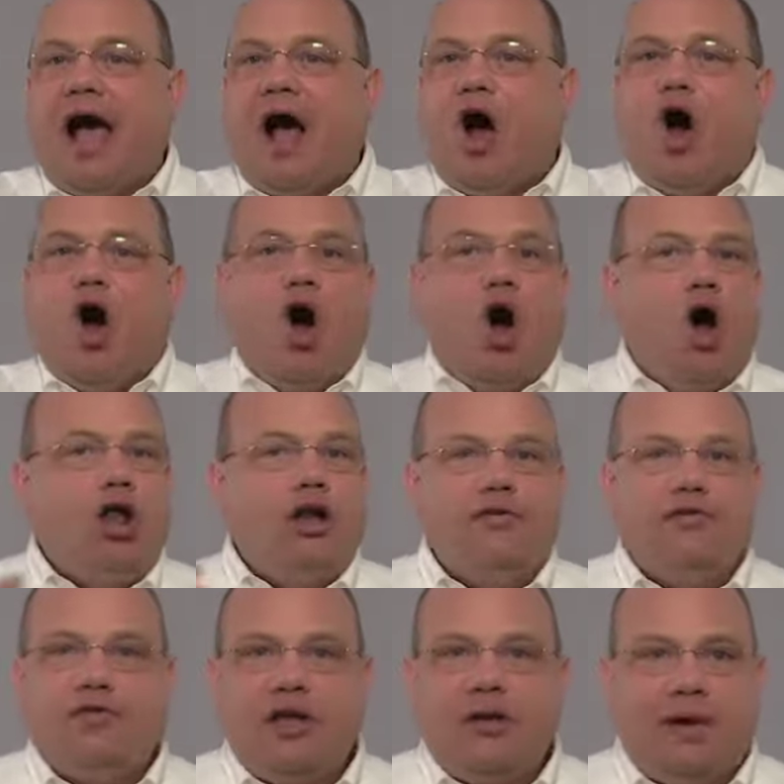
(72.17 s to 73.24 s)
all
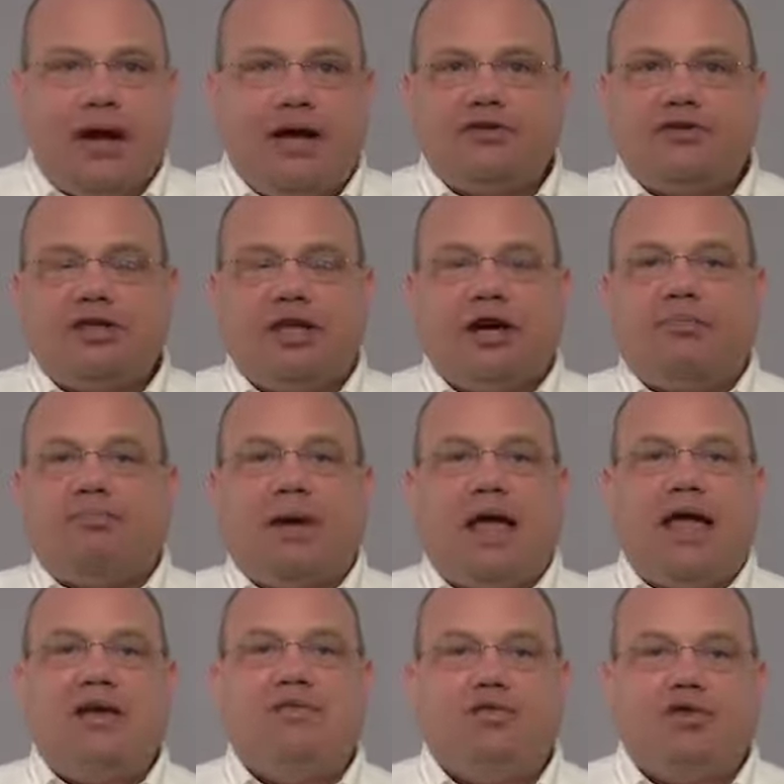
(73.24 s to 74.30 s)
of the amounts that are
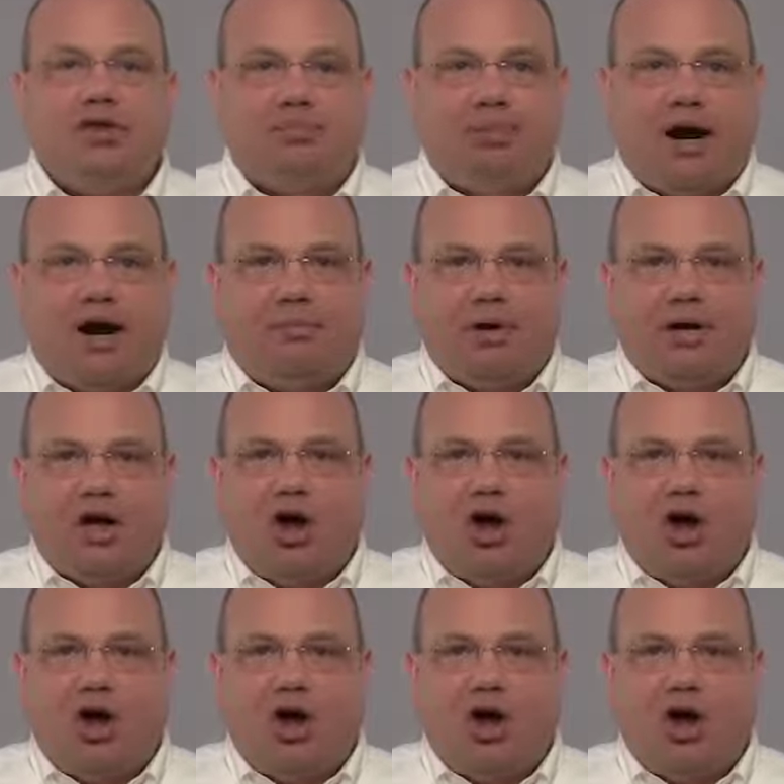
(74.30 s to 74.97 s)
paid for the property,